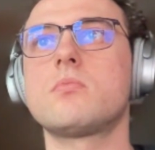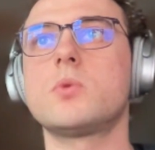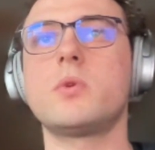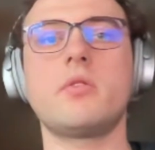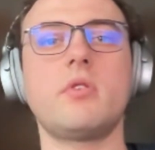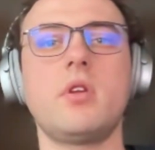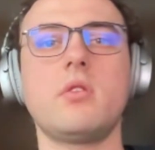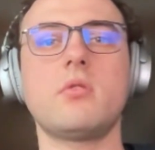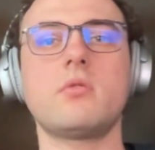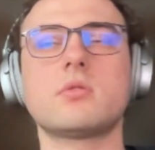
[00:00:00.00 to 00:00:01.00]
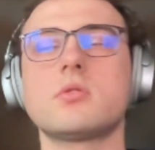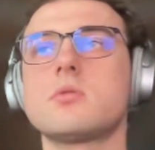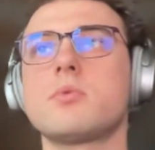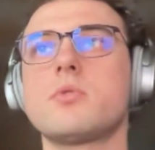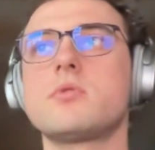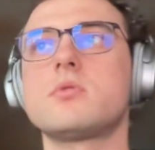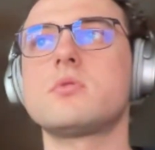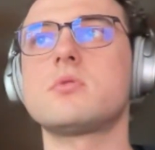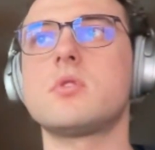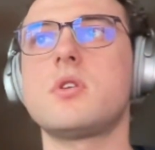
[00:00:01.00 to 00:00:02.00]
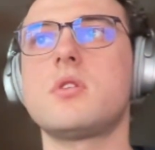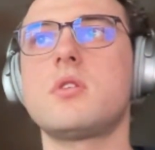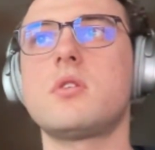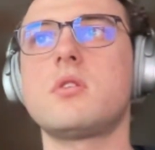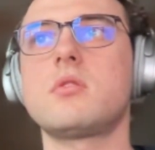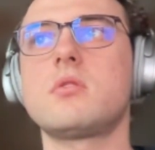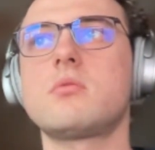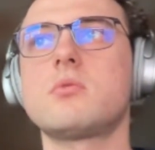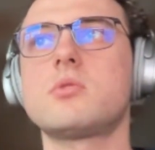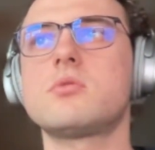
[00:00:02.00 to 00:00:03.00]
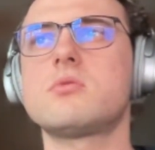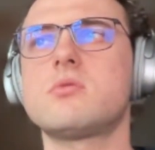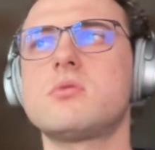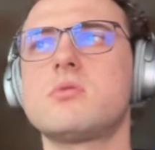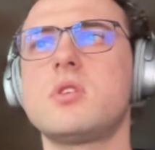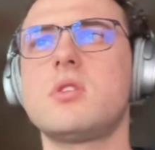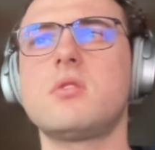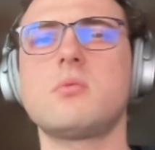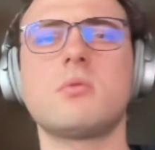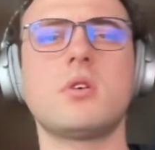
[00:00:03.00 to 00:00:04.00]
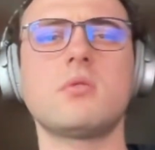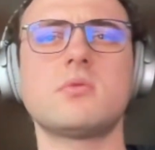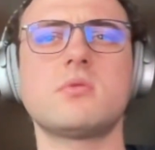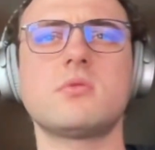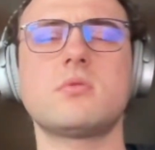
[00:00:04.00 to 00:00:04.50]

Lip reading: Do we have any other discussion points? Anything, questions, anything to announce?